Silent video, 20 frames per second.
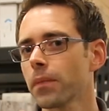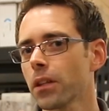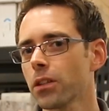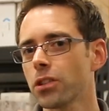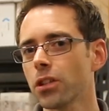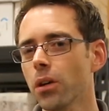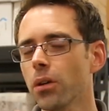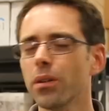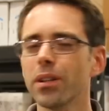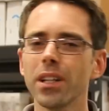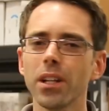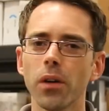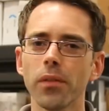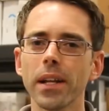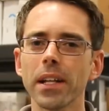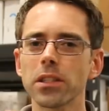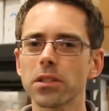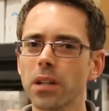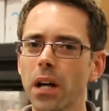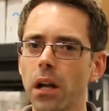So, you know,
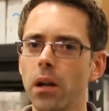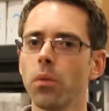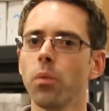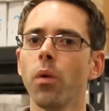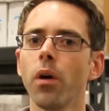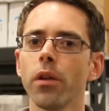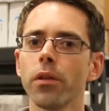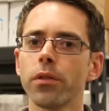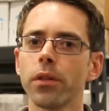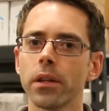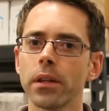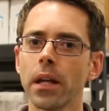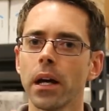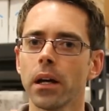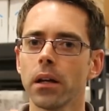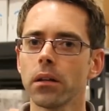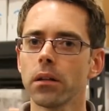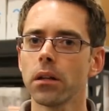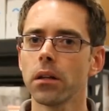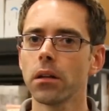that's kind of one thing
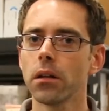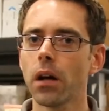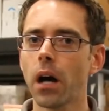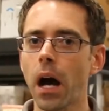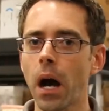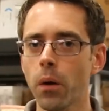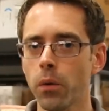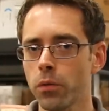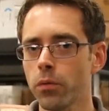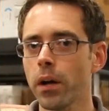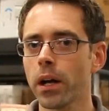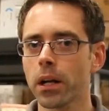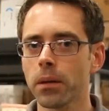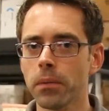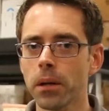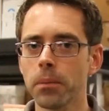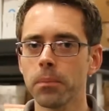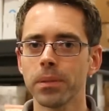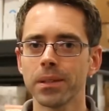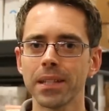that I would
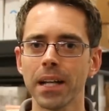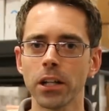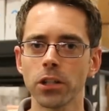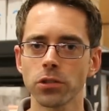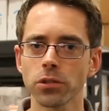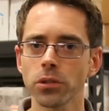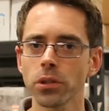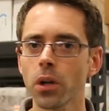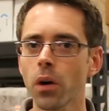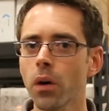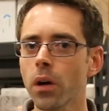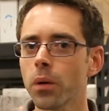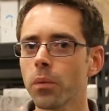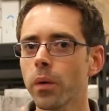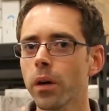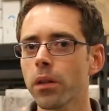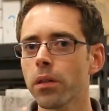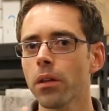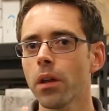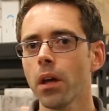recommend potentially going
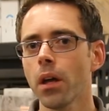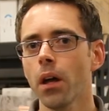with.